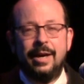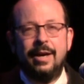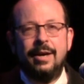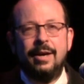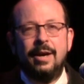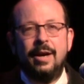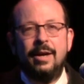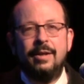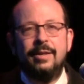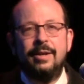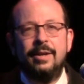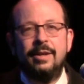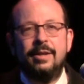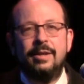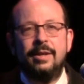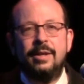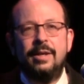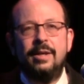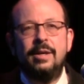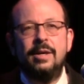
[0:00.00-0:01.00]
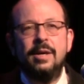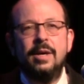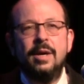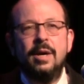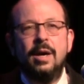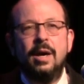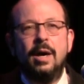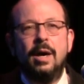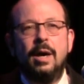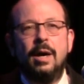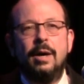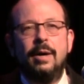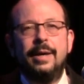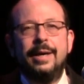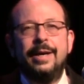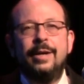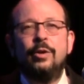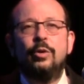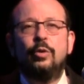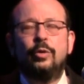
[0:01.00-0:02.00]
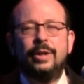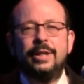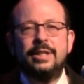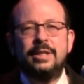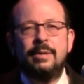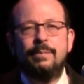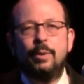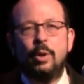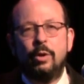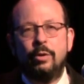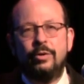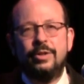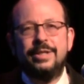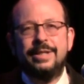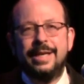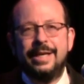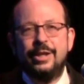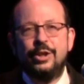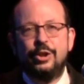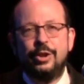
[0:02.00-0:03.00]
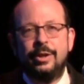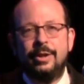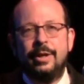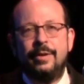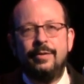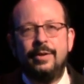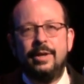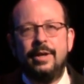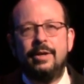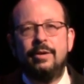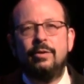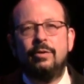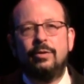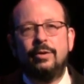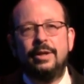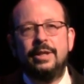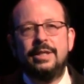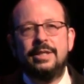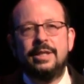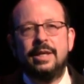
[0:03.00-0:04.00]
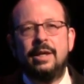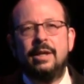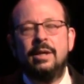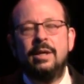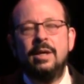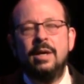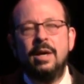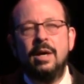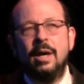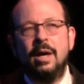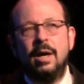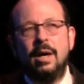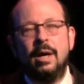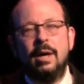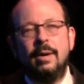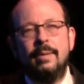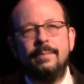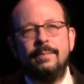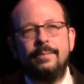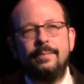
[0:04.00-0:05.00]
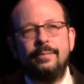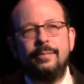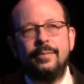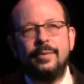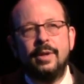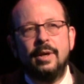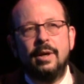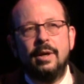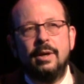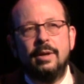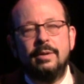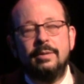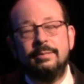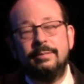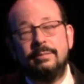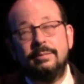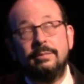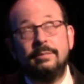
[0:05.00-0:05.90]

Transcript: I, I think the uh, increasing polarization and the increasing um, uh,